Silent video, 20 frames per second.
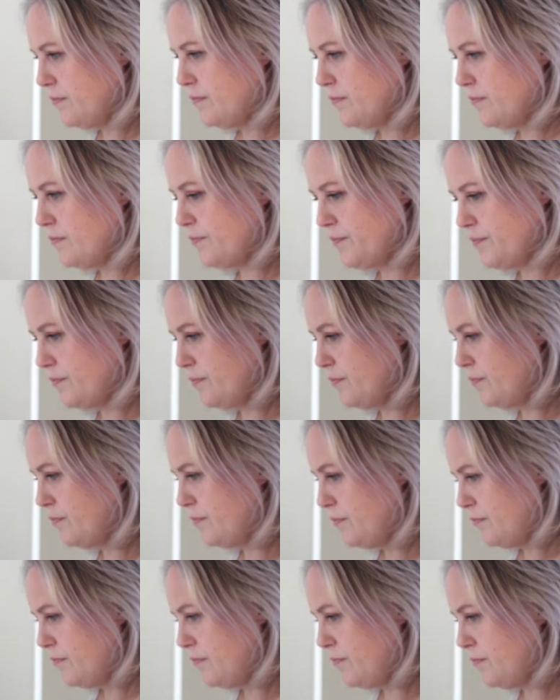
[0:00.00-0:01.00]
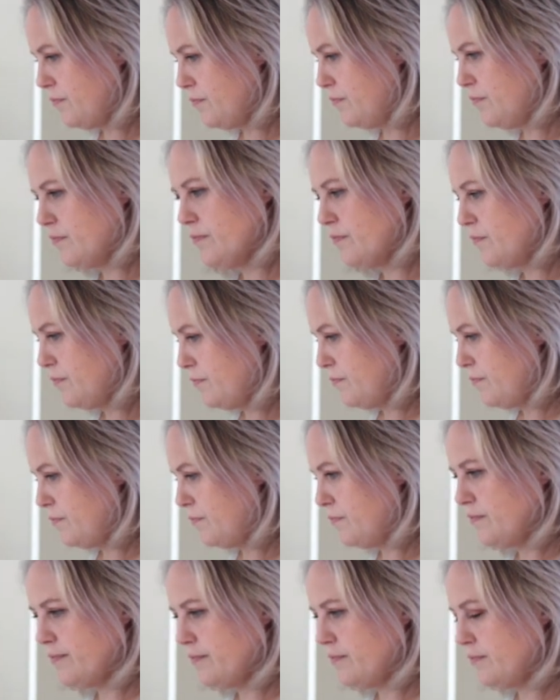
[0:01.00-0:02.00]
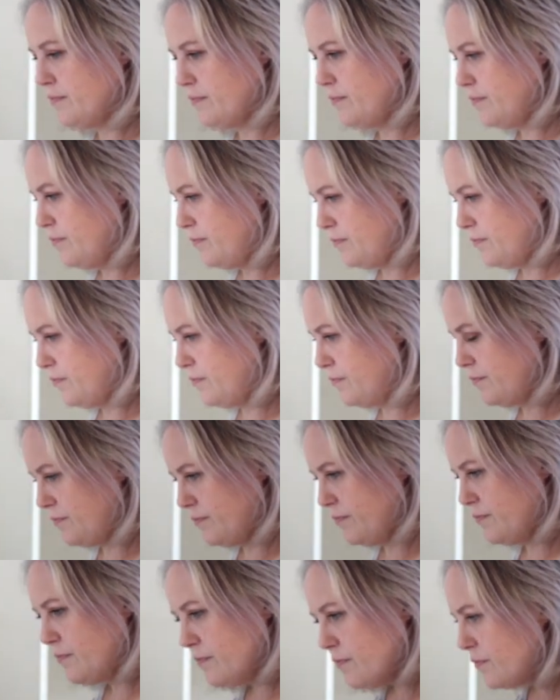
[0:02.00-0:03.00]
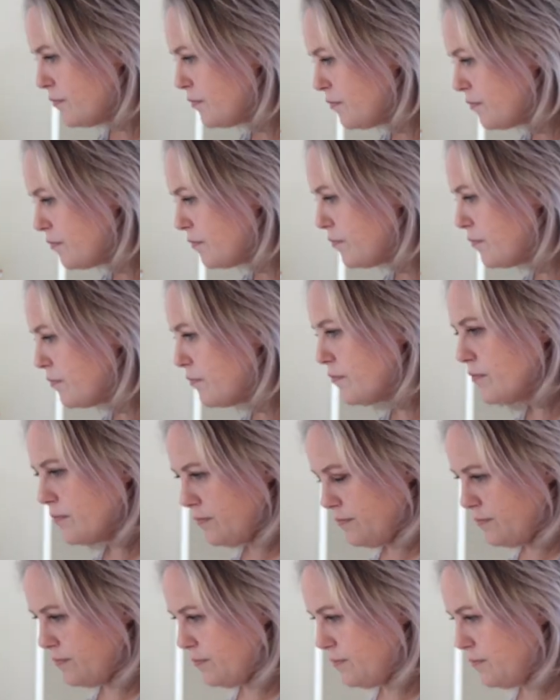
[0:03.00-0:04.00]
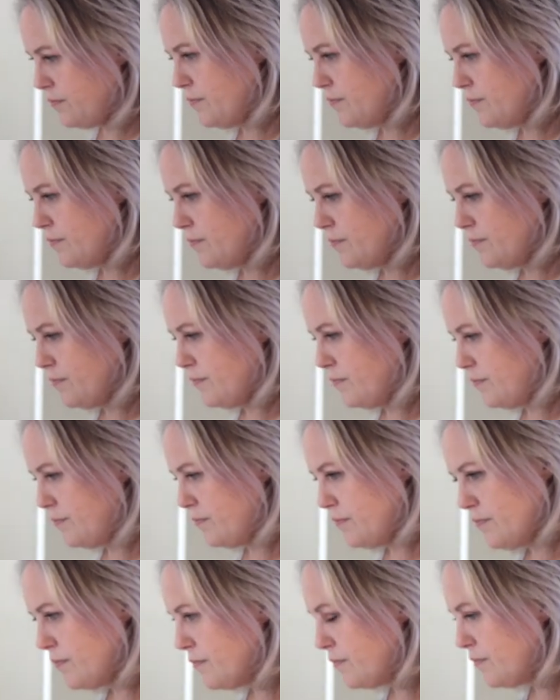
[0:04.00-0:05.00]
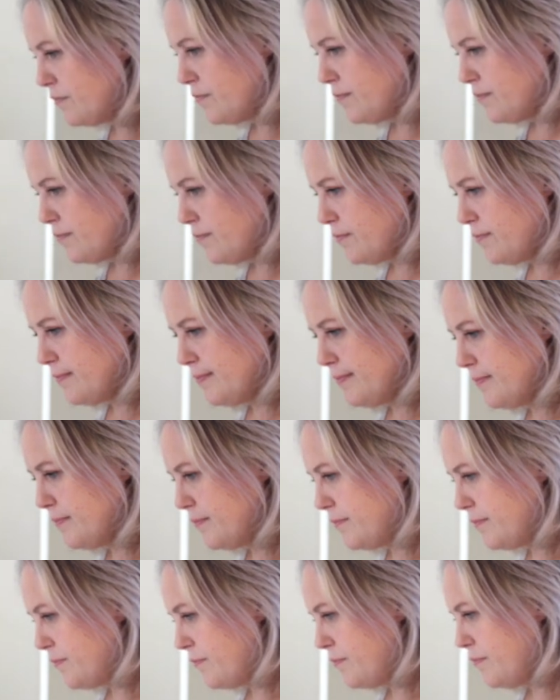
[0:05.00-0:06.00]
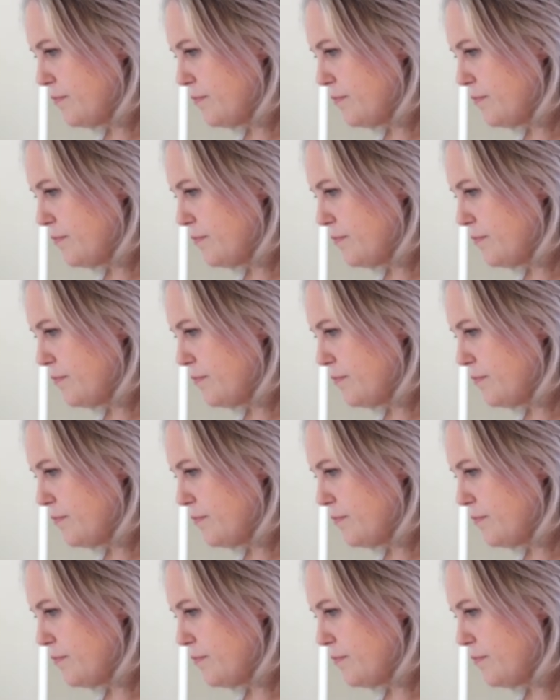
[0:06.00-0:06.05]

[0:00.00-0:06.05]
Nothing is said.